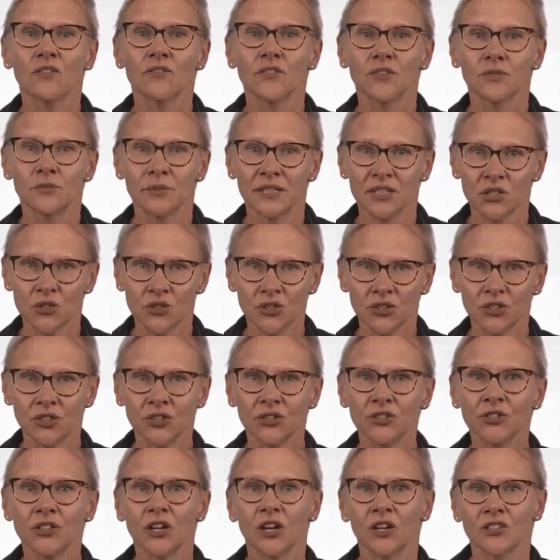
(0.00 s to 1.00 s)
of the
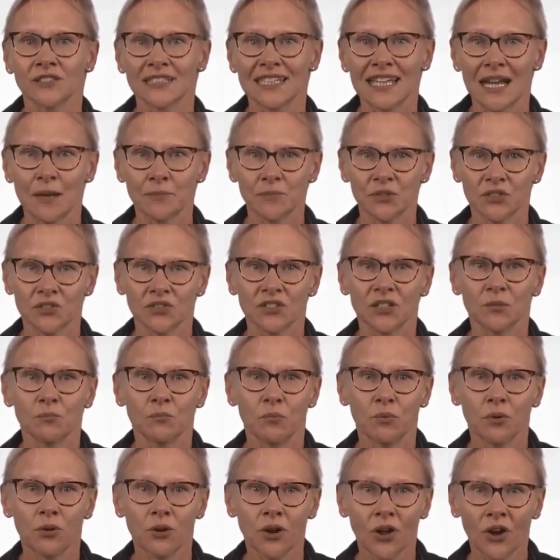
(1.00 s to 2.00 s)
return on capital
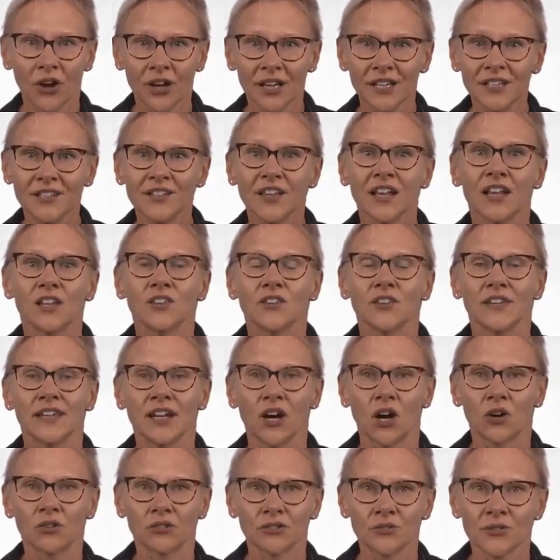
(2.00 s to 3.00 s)
employed, the
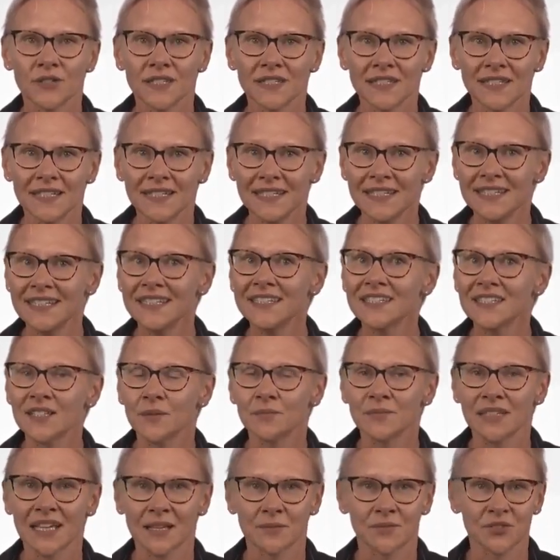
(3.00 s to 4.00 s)
ROCE,
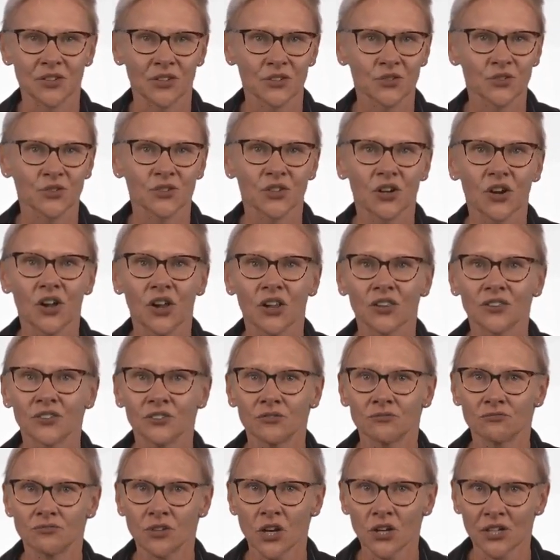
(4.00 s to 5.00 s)
sometimes also called
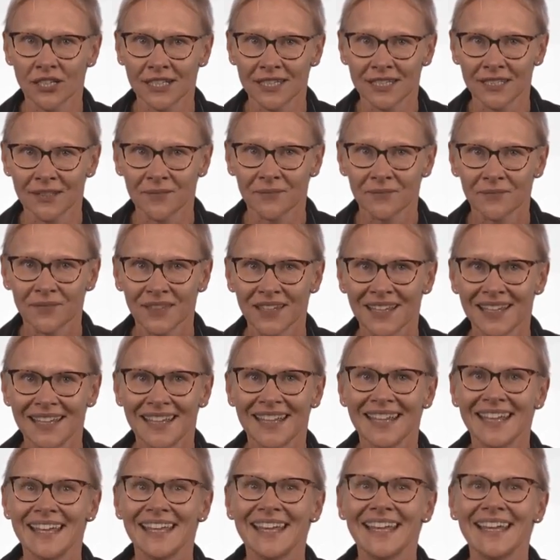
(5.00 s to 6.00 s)
the ROCE.
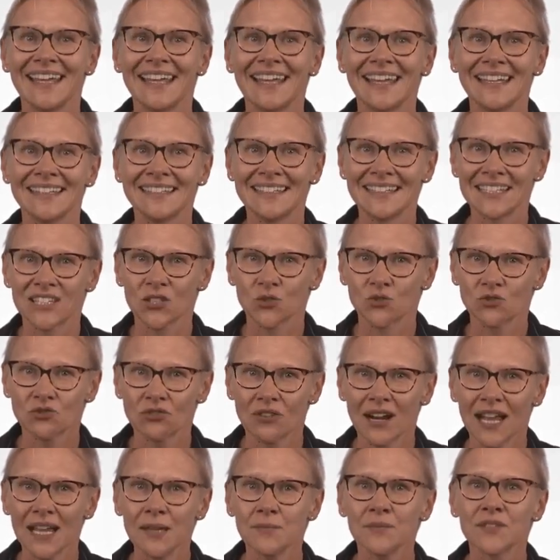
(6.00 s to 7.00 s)
It
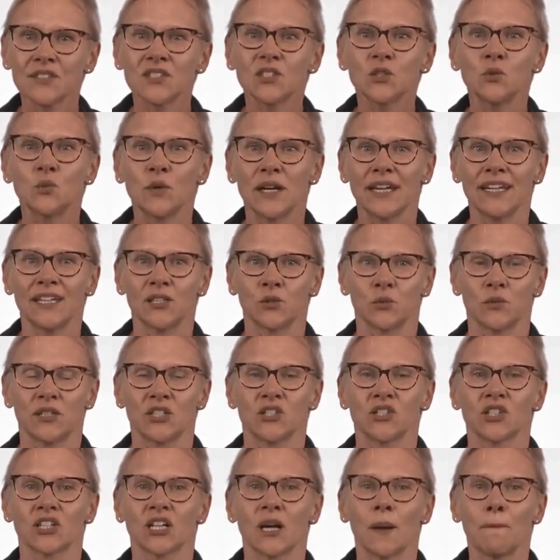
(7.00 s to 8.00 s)
describes the way in
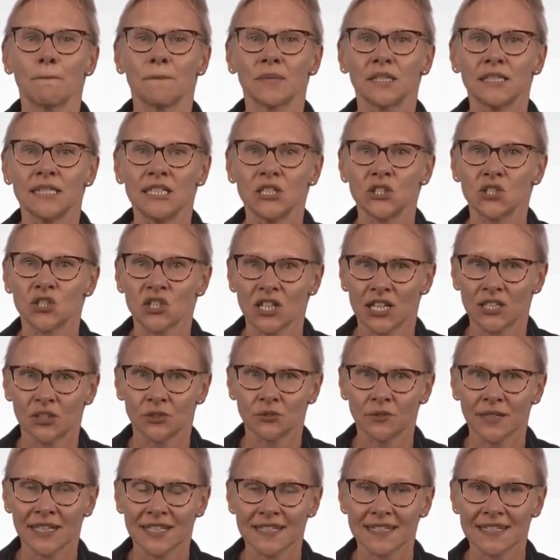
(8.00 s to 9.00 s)
which a company
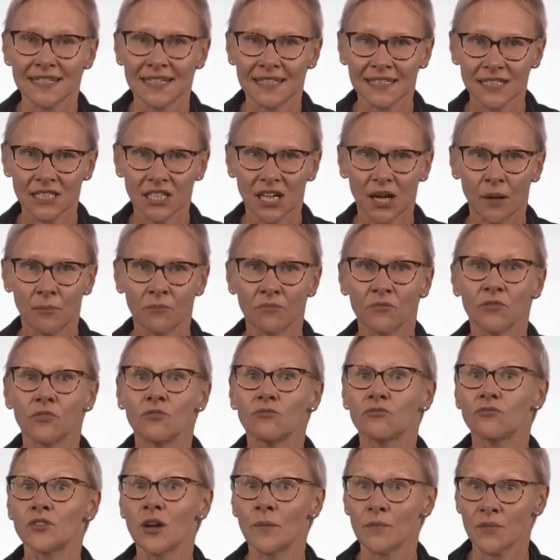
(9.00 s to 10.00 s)
generates income
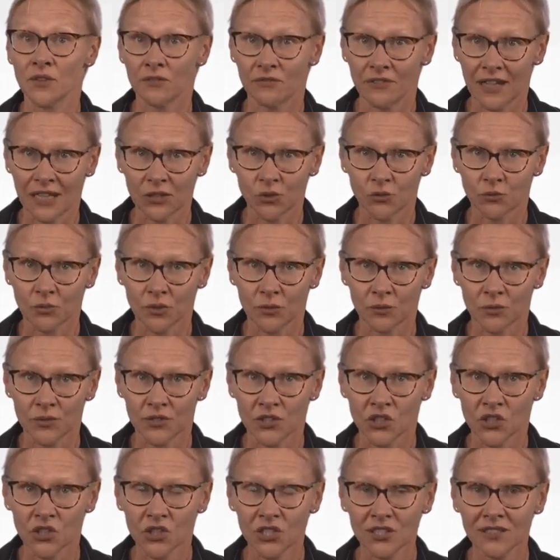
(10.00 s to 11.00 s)
from the value
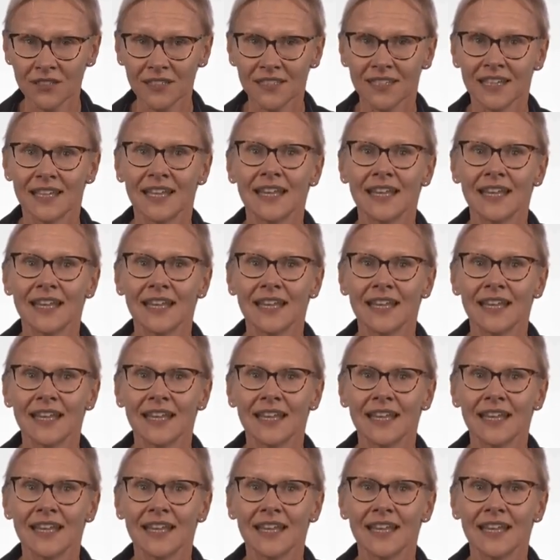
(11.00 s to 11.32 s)
proposition